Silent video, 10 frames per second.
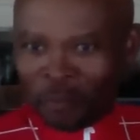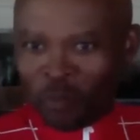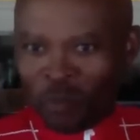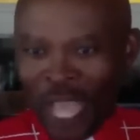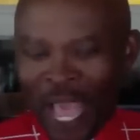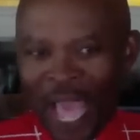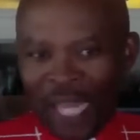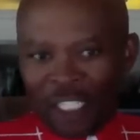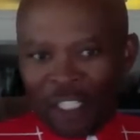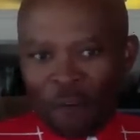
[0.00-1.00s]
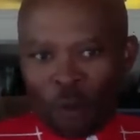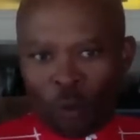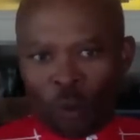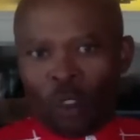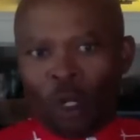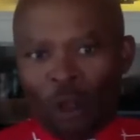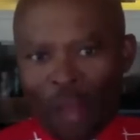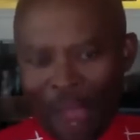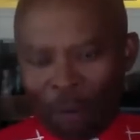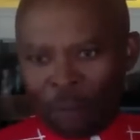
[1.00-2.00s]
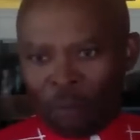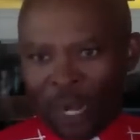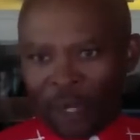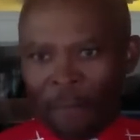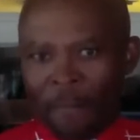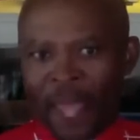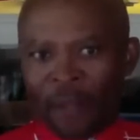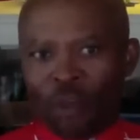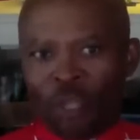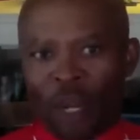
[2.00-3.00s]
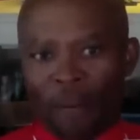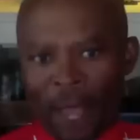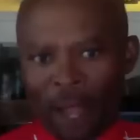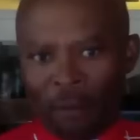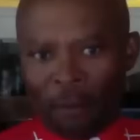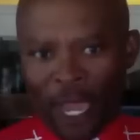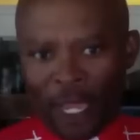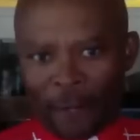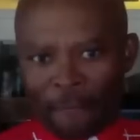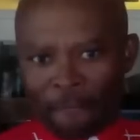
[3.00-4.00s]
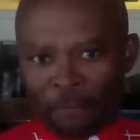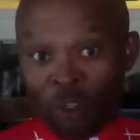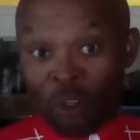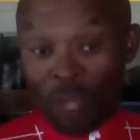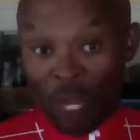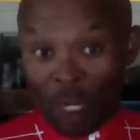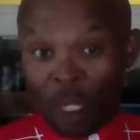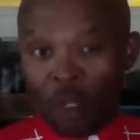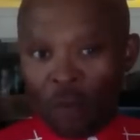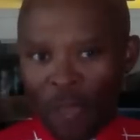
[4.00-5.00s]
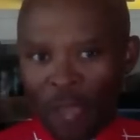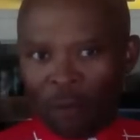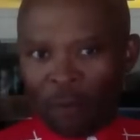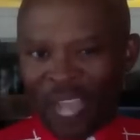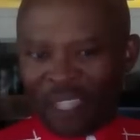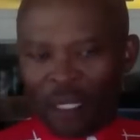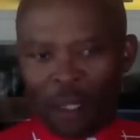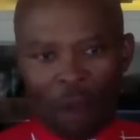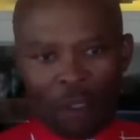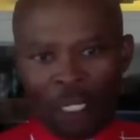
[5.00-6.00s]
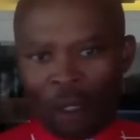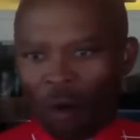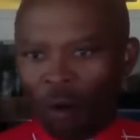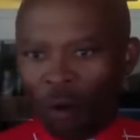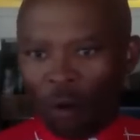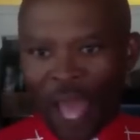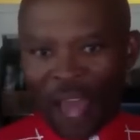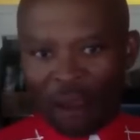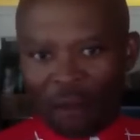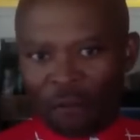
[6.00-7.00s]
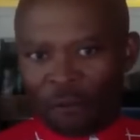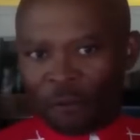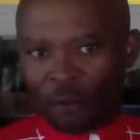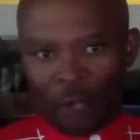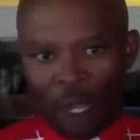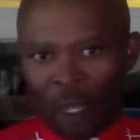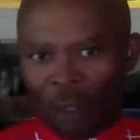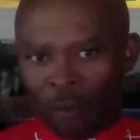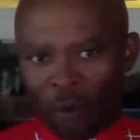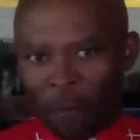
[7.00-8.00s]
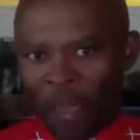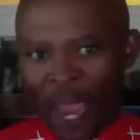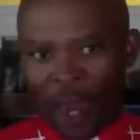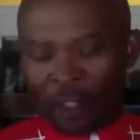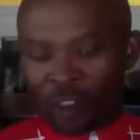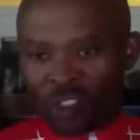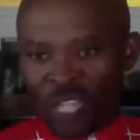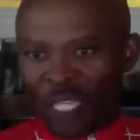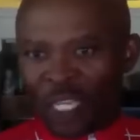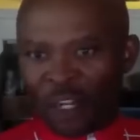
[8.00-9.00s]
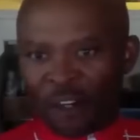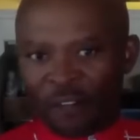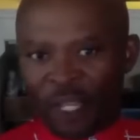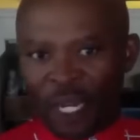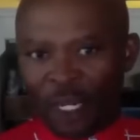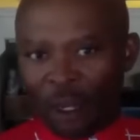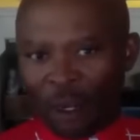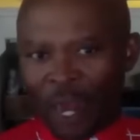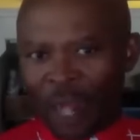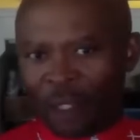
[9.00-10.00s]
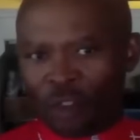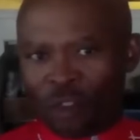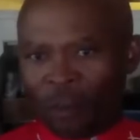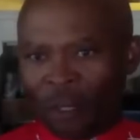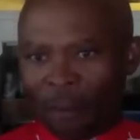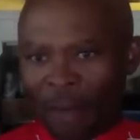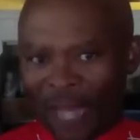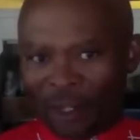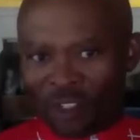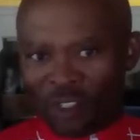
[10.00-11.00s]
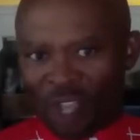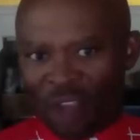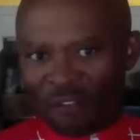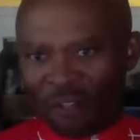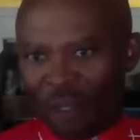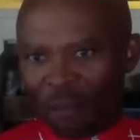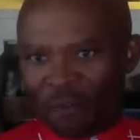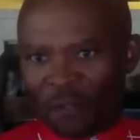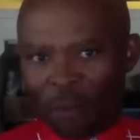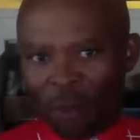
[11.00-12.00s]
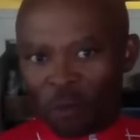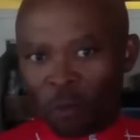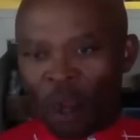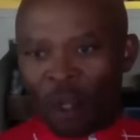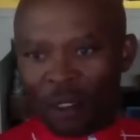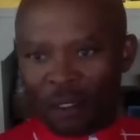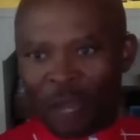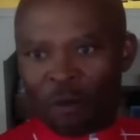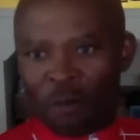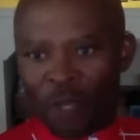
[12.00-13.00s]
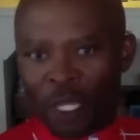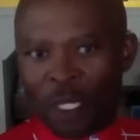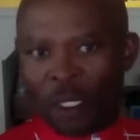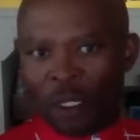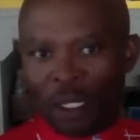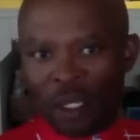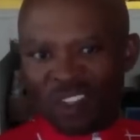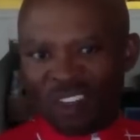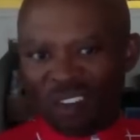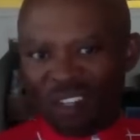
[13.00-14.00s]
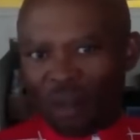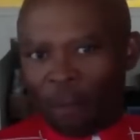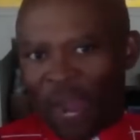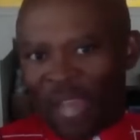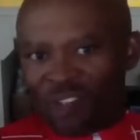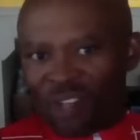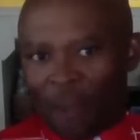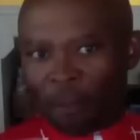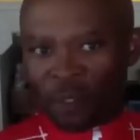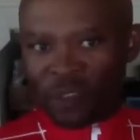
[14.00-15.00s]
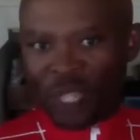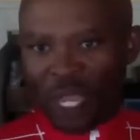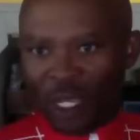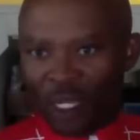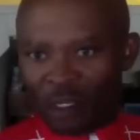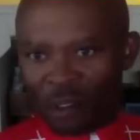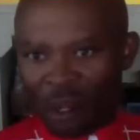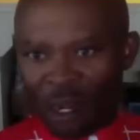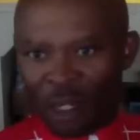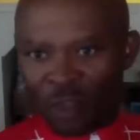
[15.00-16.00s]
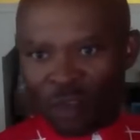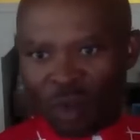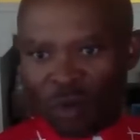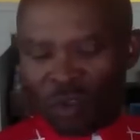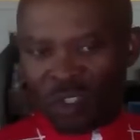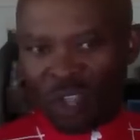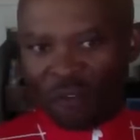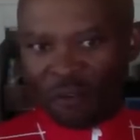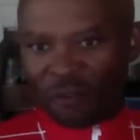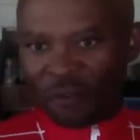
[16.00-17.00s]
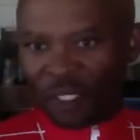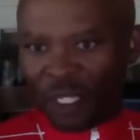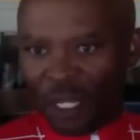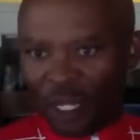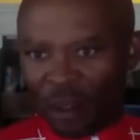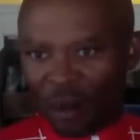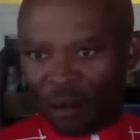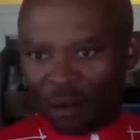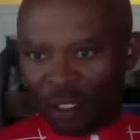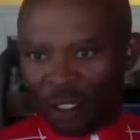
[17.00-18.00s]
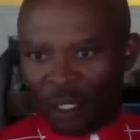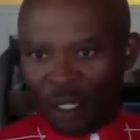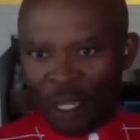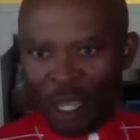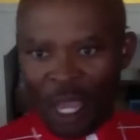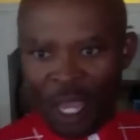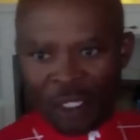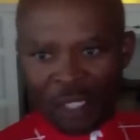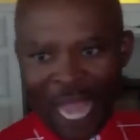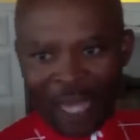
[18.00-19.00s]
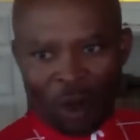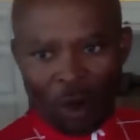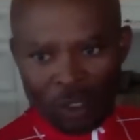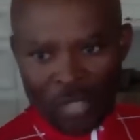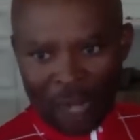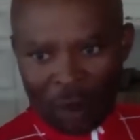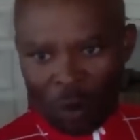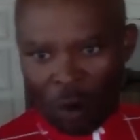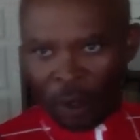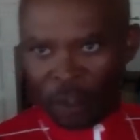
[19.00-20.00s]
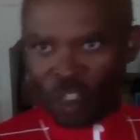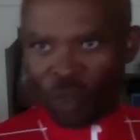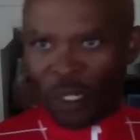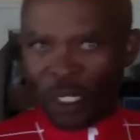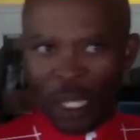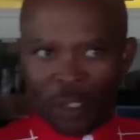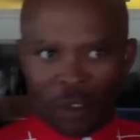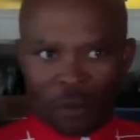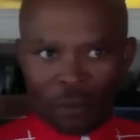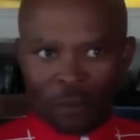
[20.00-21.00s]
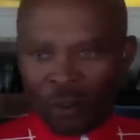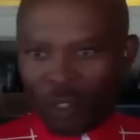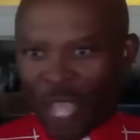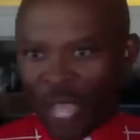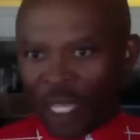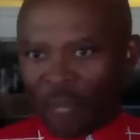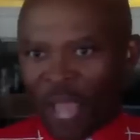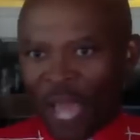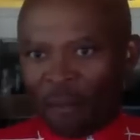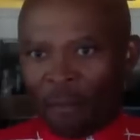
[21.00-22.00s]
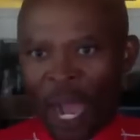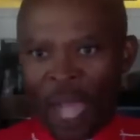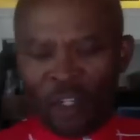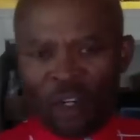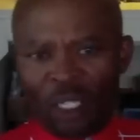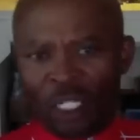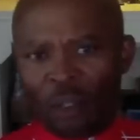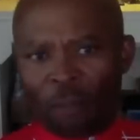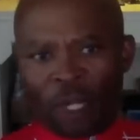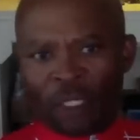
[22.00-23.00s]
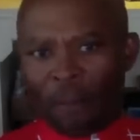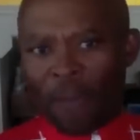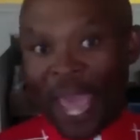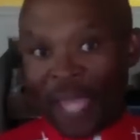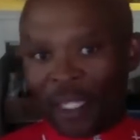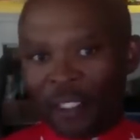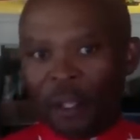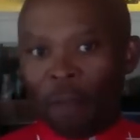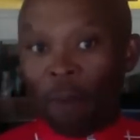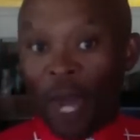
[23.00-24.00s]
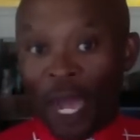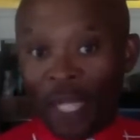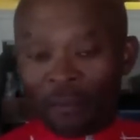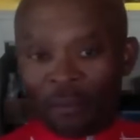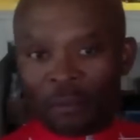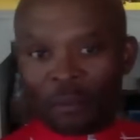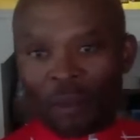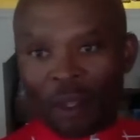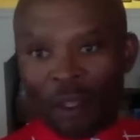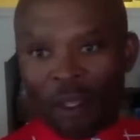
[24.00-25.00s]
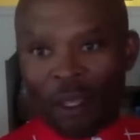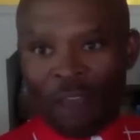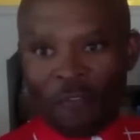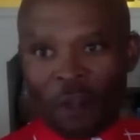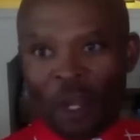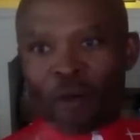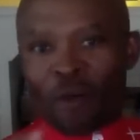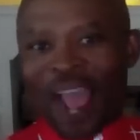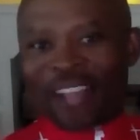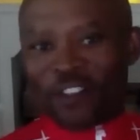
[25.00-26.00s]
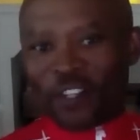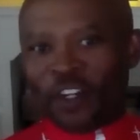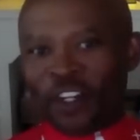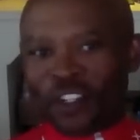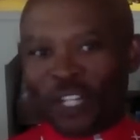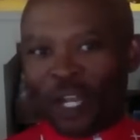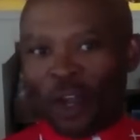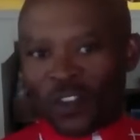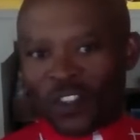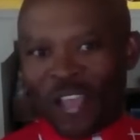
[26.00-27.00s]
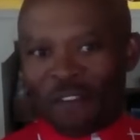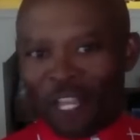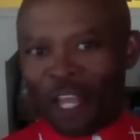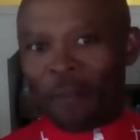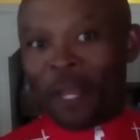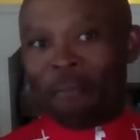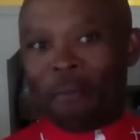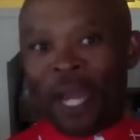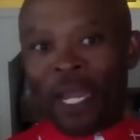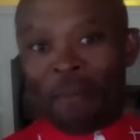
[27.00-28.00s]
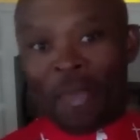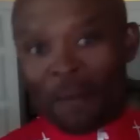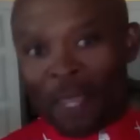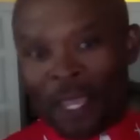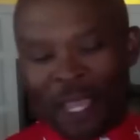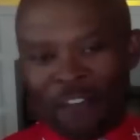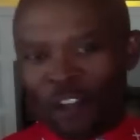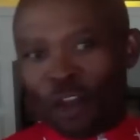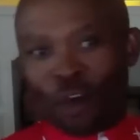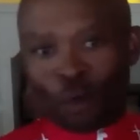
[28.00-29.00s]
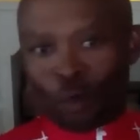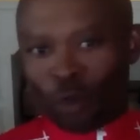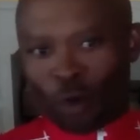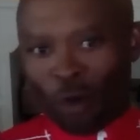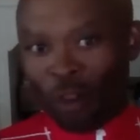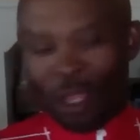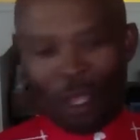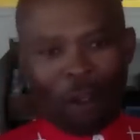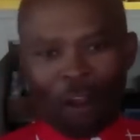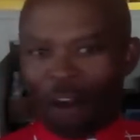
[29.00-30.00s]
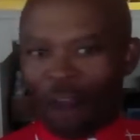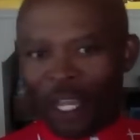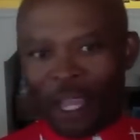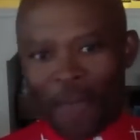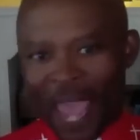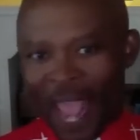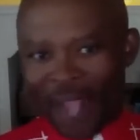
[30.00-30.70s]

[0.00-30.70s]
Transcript: yeah, Alice, if you're rural, I would recommend you get a mountain bike. If you get a good mountain bike that don't need a whole lot of uh, repair. Just take care of it and learn how to do some of the minor stuff. But for the most part, that would be good. So you don't need a bike shop per se. Just learn how to do your own stuff. You know. Hey, Psycho, Psycho Warrior joined us. So yeah, keep that in mind. You don't need to break the bank, but if you're going to ride seriously though, save a little bit of money. Maybe even though you're rural, look on eBay.